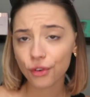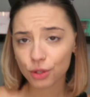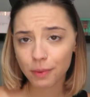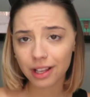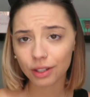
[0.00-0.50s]

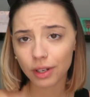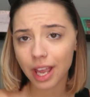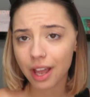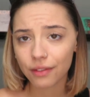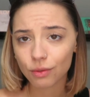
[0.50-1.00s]
First palette
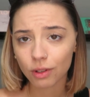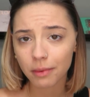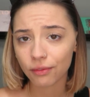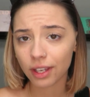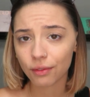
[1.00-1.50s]
we have is
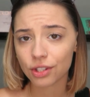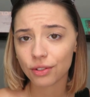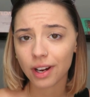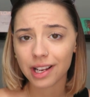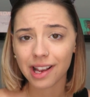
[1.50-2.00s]
one of my
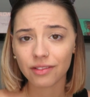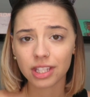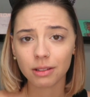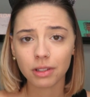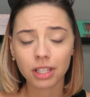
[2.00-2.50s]
favorites. You guys have
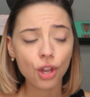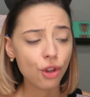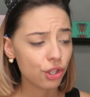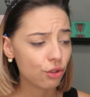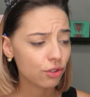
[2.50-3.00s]
seen me
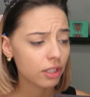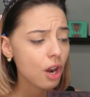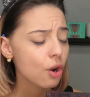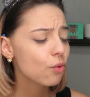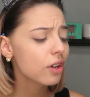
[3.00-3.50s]
use
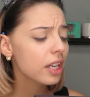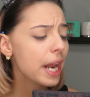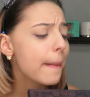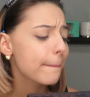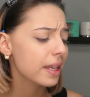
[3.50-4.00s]
it
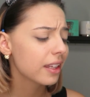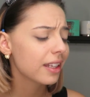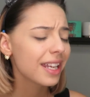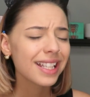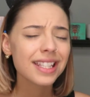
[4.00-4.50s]
1
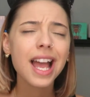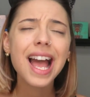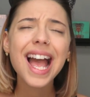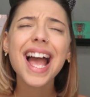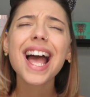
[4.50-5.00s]
million
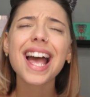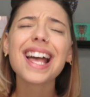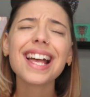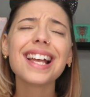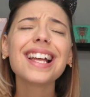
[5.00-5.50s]

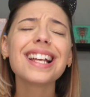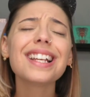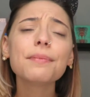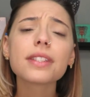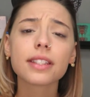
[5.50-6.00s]

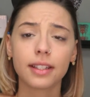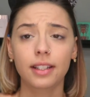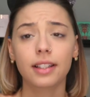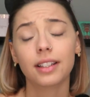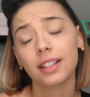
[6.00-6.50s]
times.
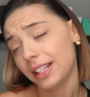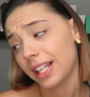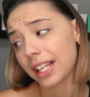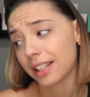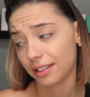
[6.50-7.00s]

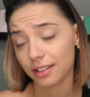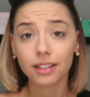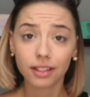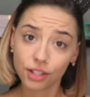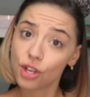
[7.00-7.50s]
Like,
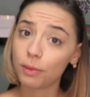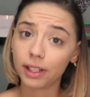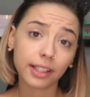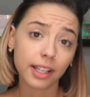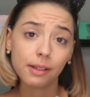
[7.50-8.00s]
so
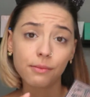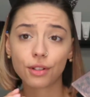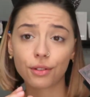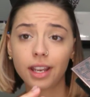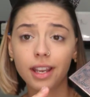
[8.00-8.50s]
many
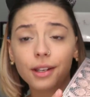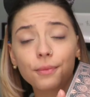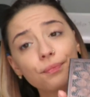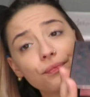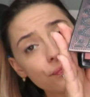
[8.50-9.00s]
times,
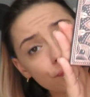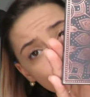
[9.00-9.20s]
okay?